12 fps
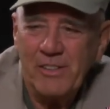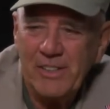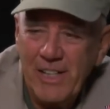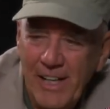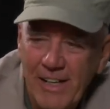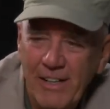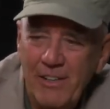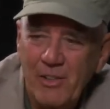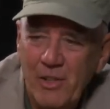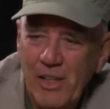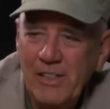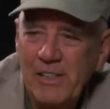kind of
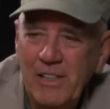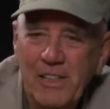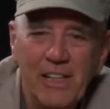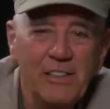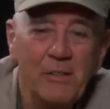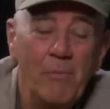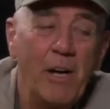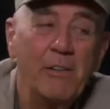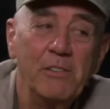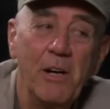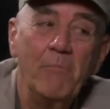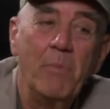crazy things about
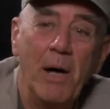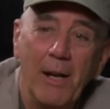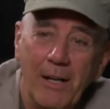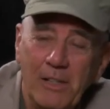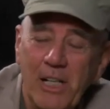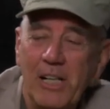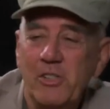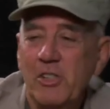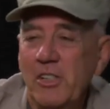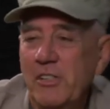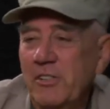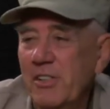some
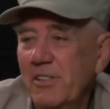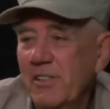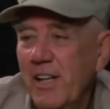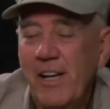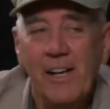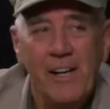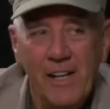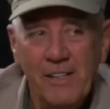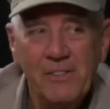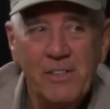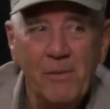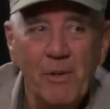politicians and
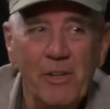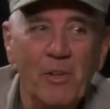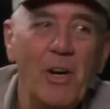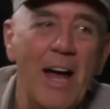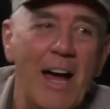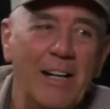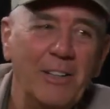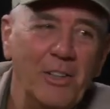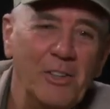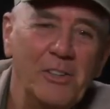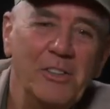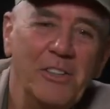some other
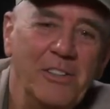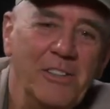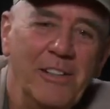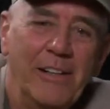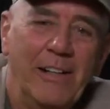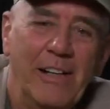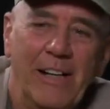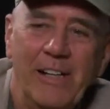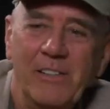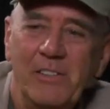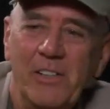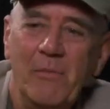actors and
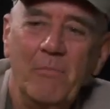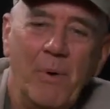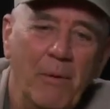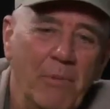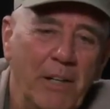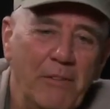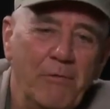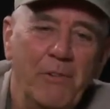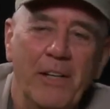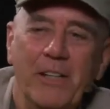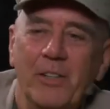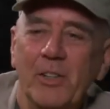some public
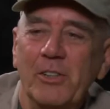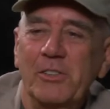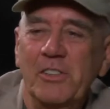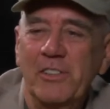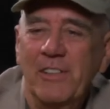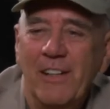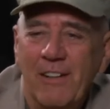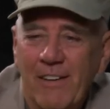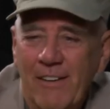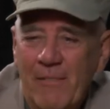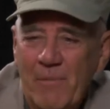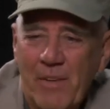figures,
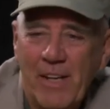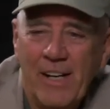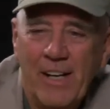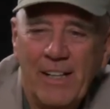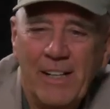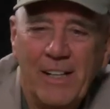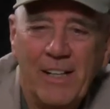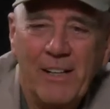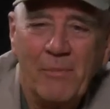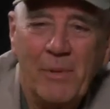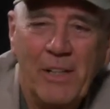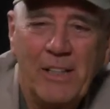and I get a
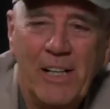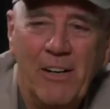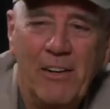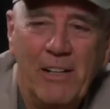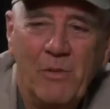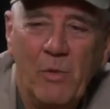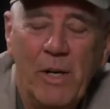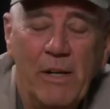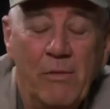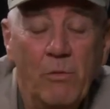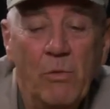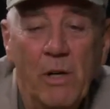little bit carried
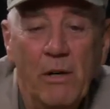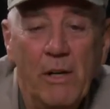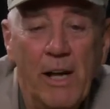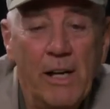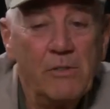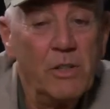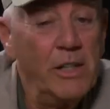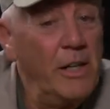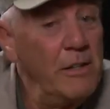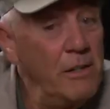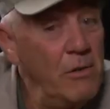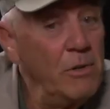away. Well, actually,
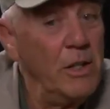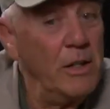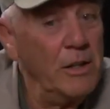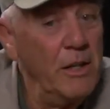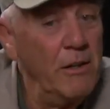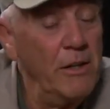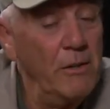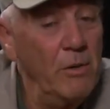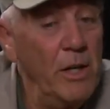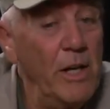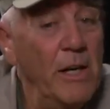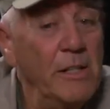I don't get carried
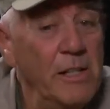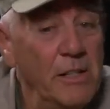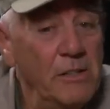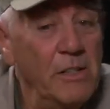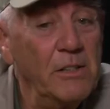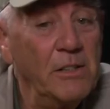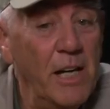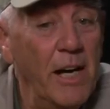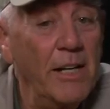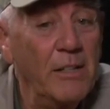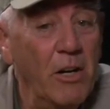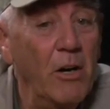away.
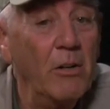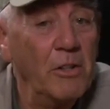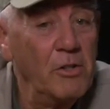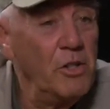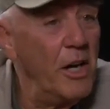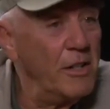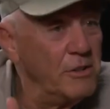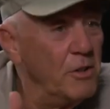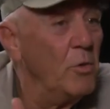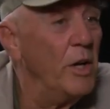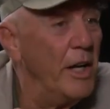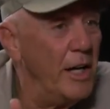I call the shots
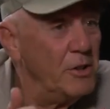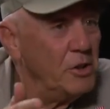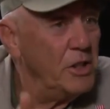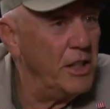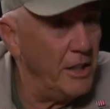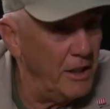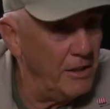the way I see it.